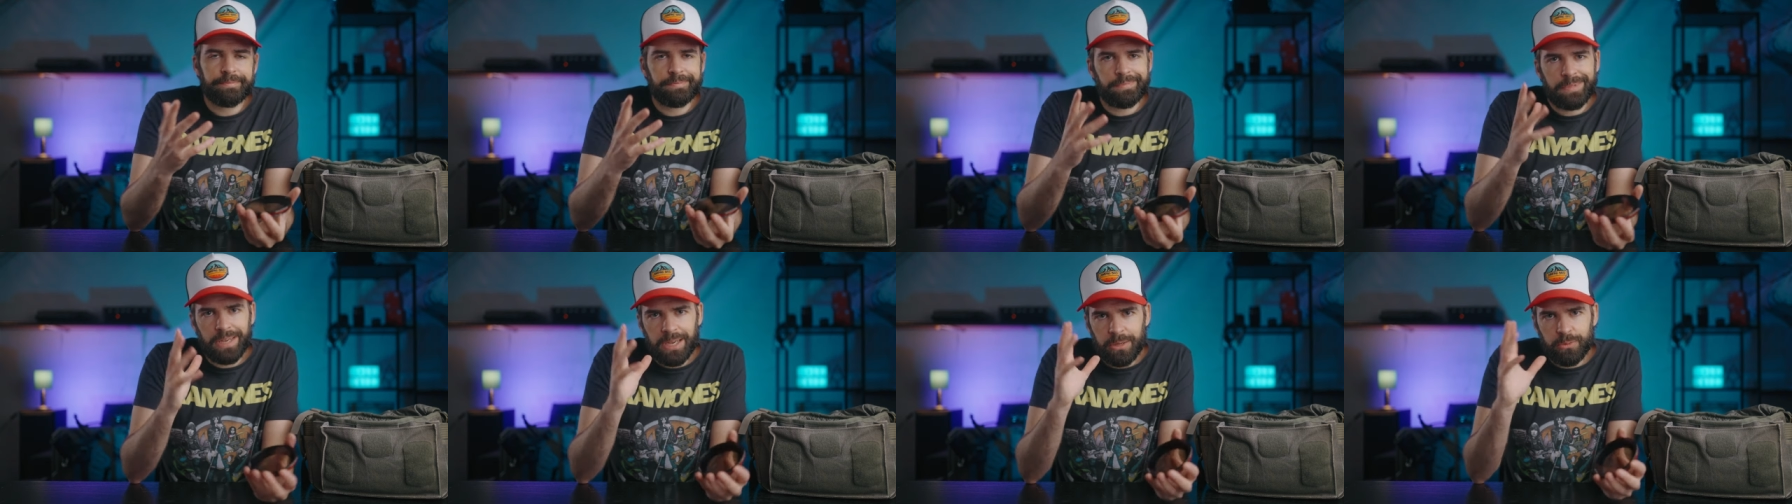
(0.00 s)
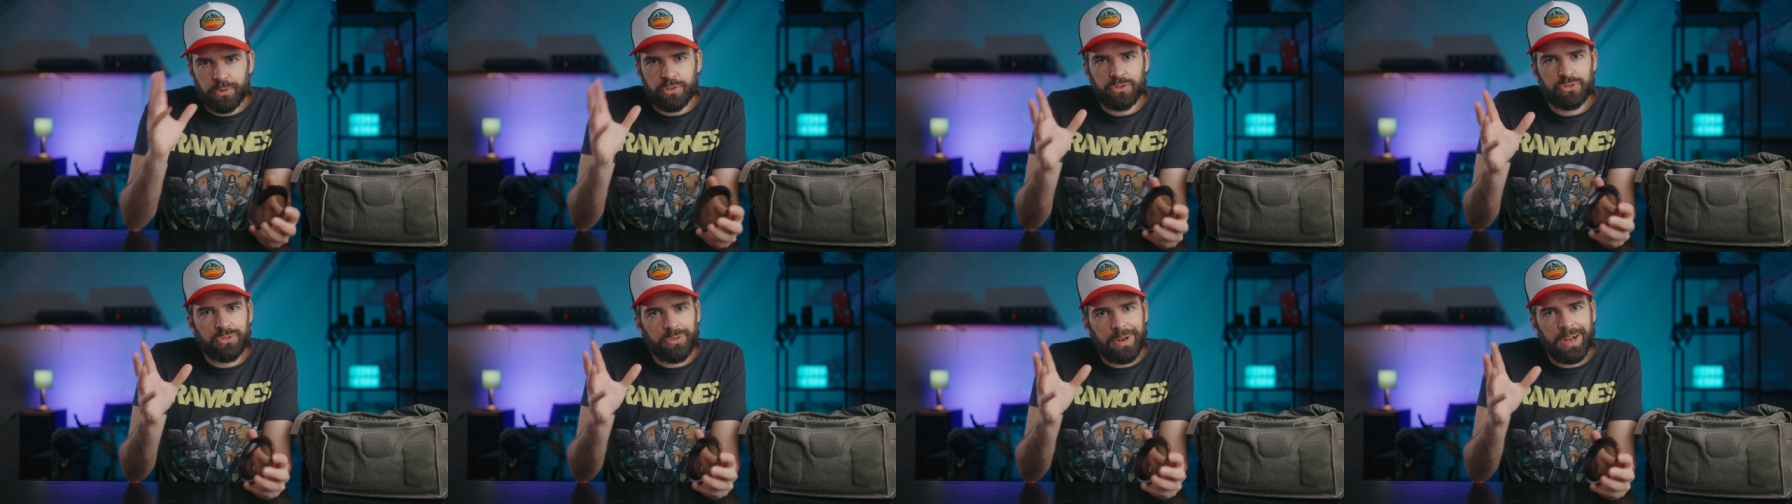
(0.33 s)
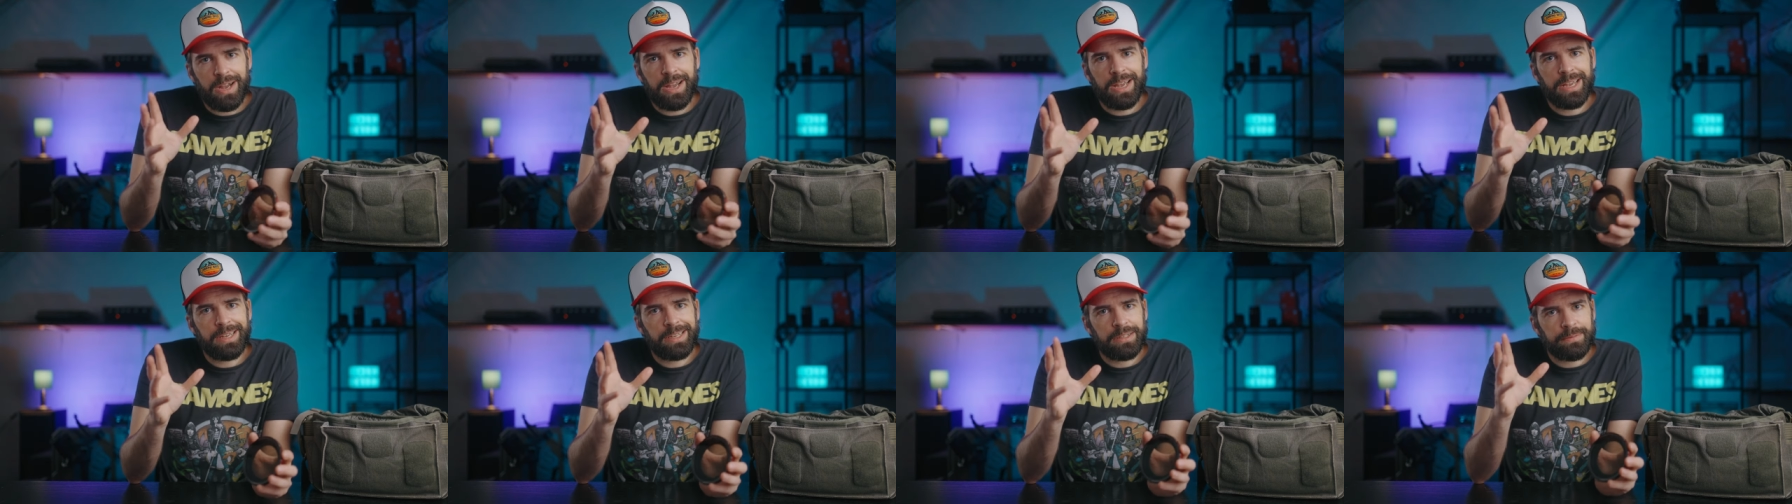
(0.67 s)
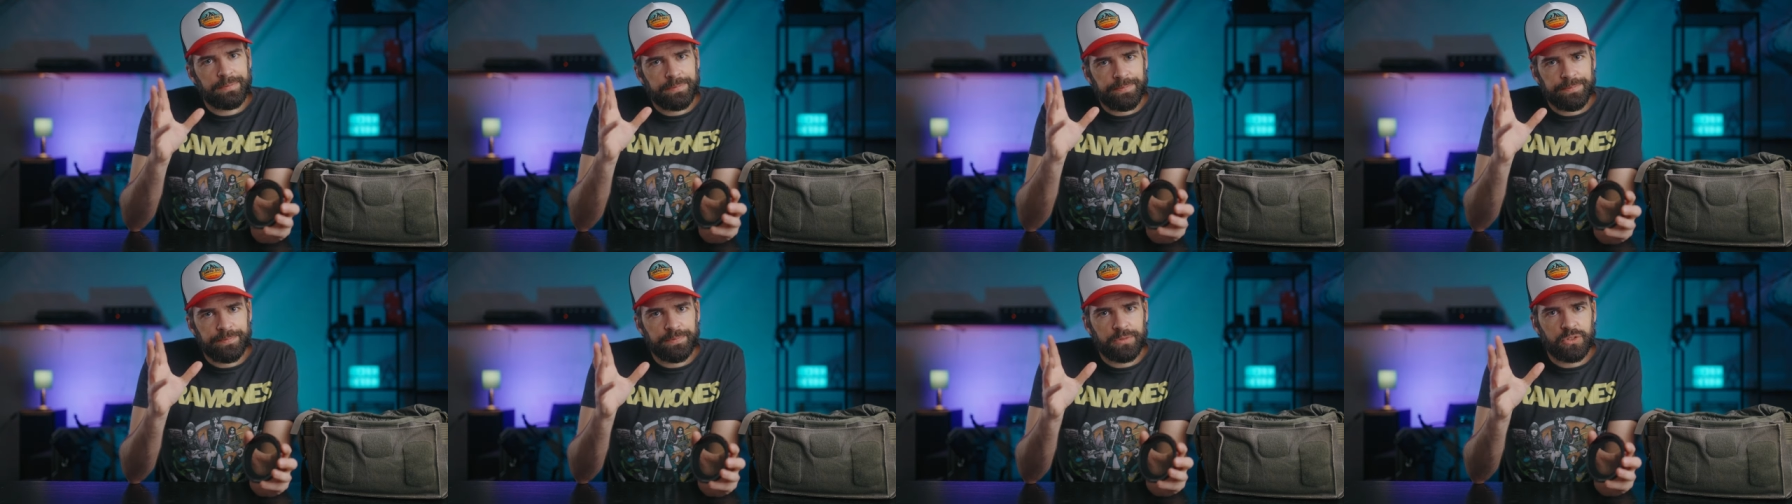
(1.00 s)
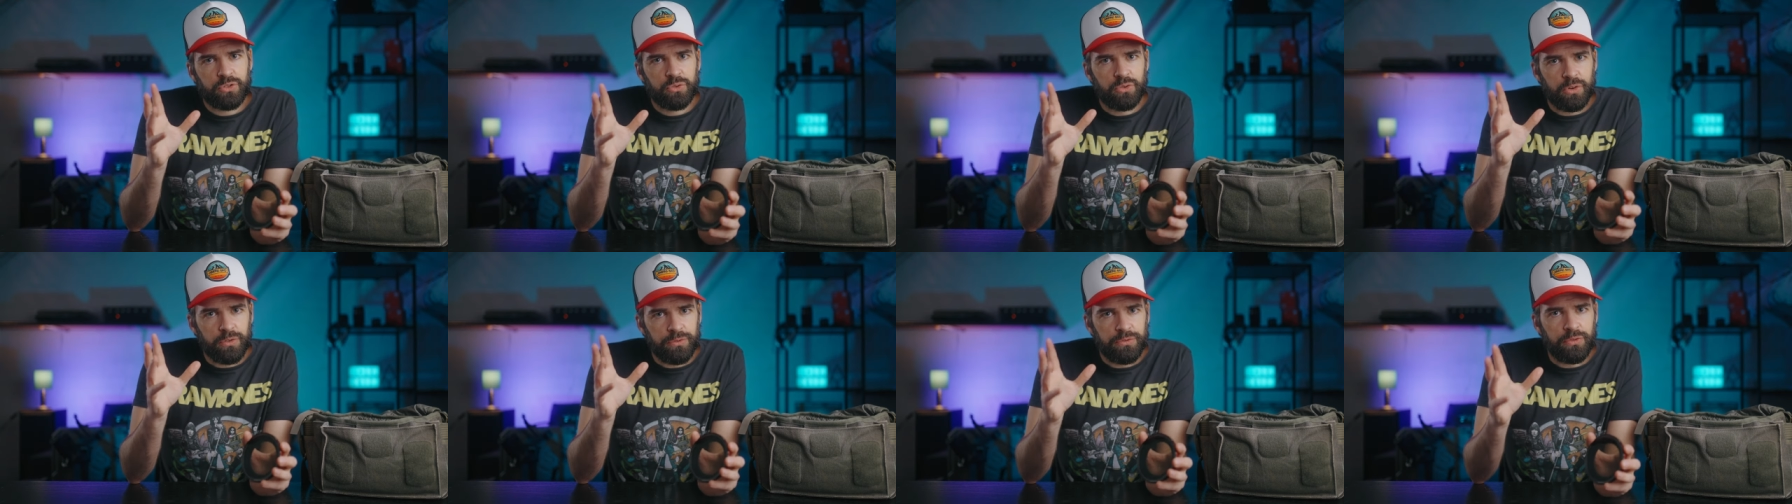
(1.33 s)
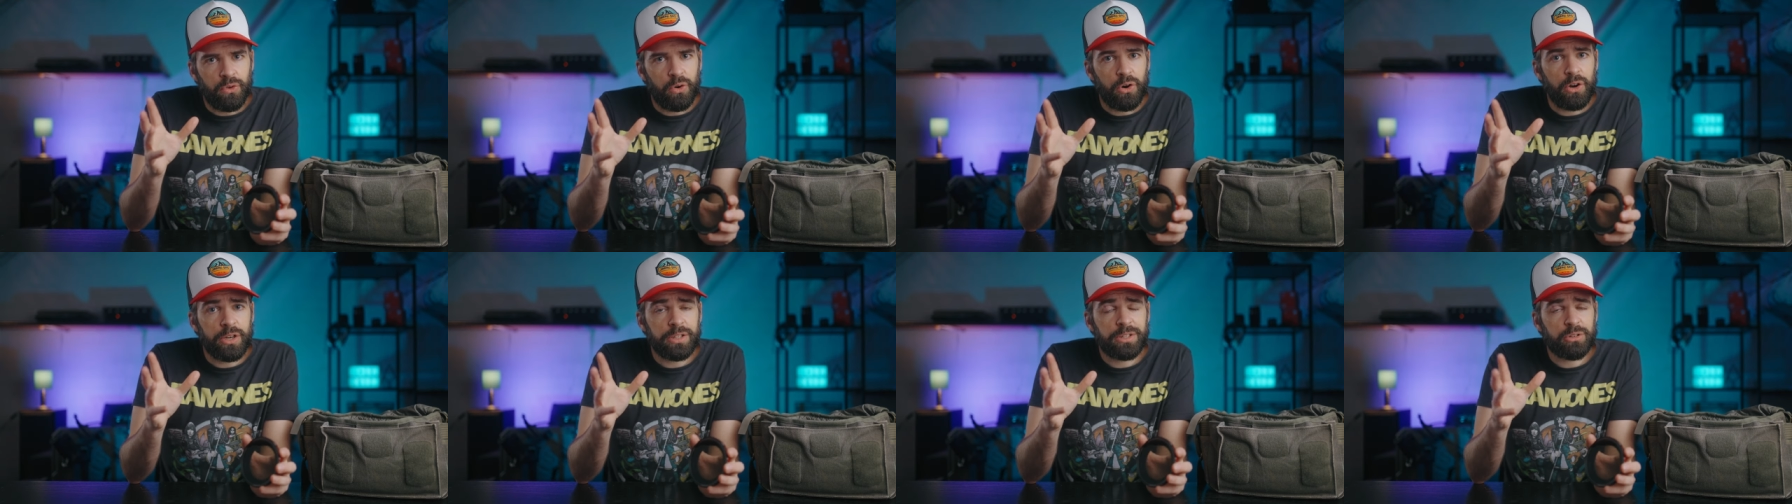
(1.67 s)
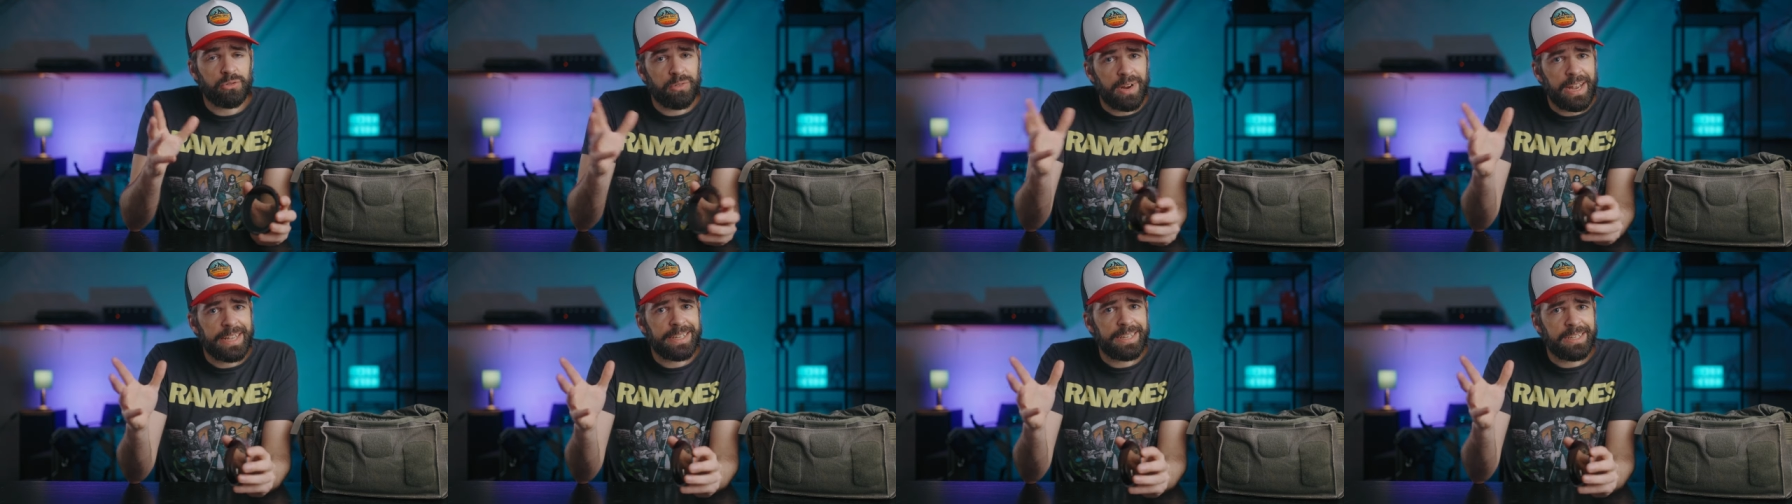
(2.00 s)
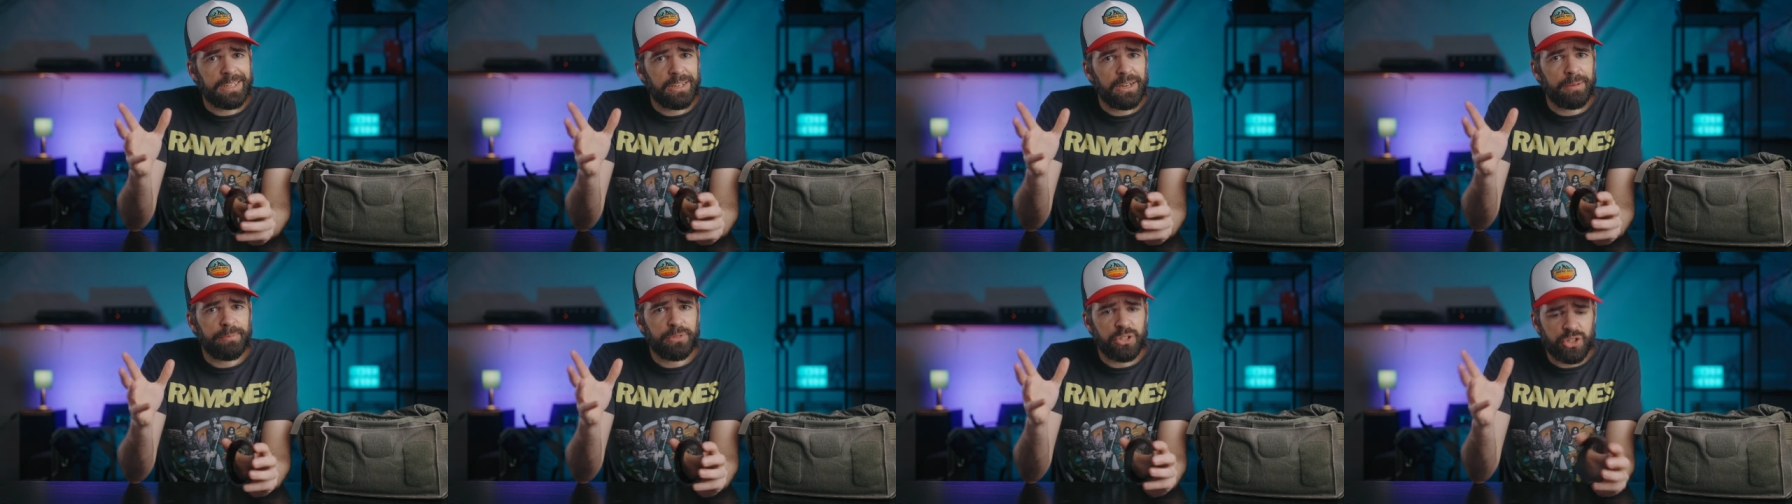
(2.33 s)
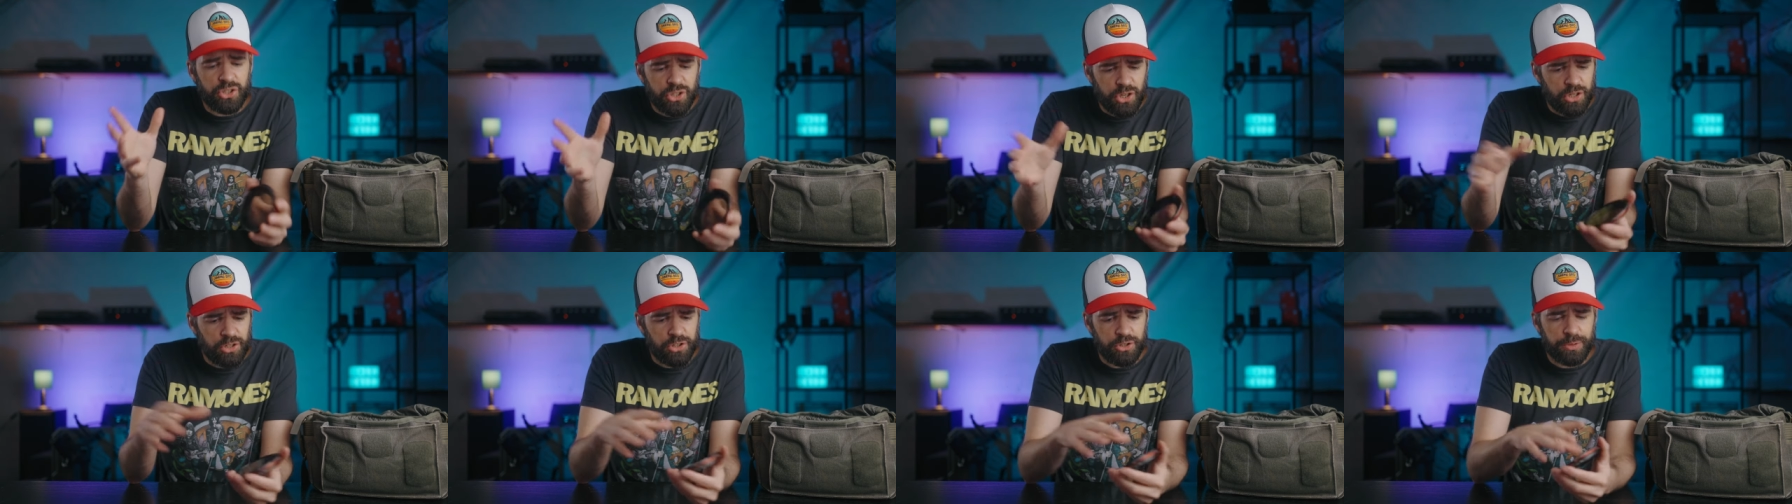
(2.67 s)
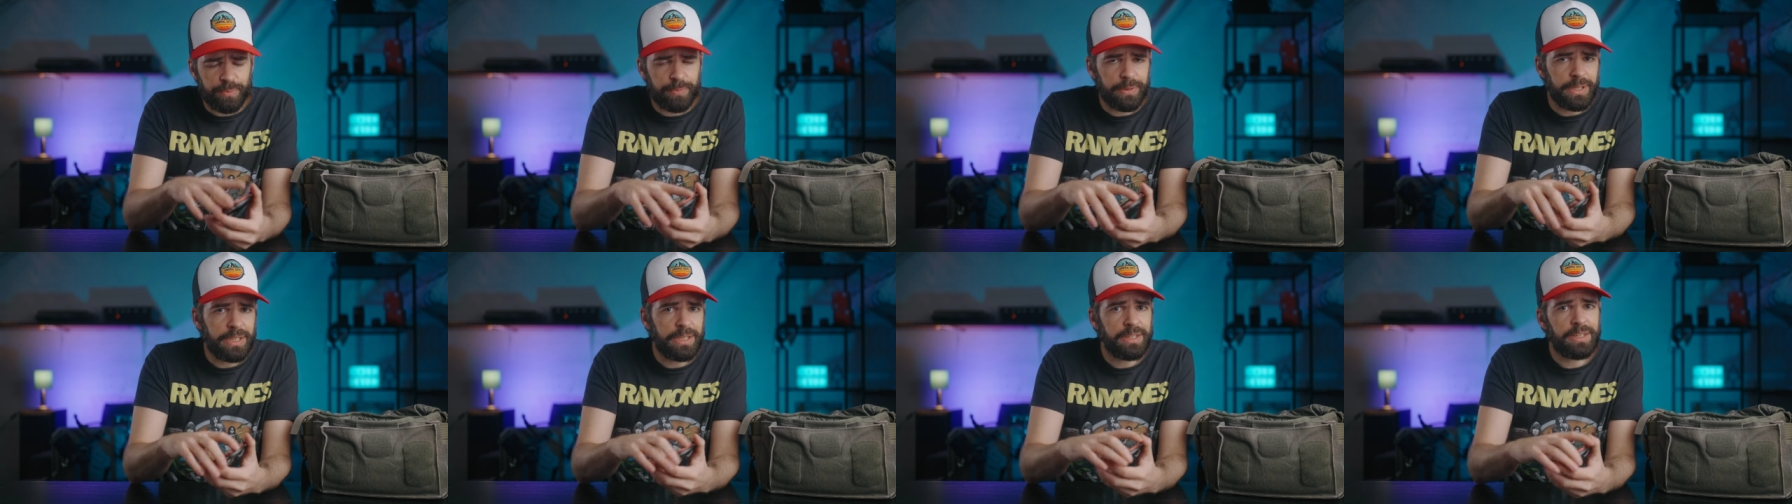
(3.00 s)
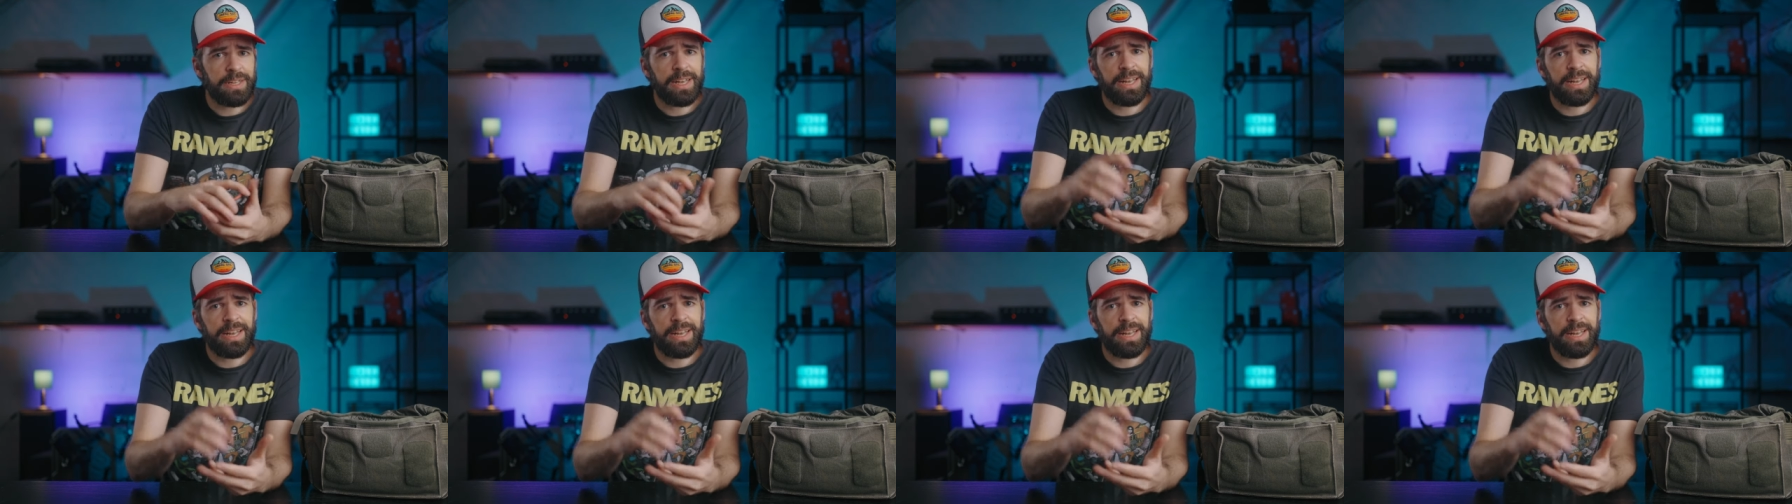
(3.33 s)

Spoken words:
I would try to avoid cranking up the shutter speed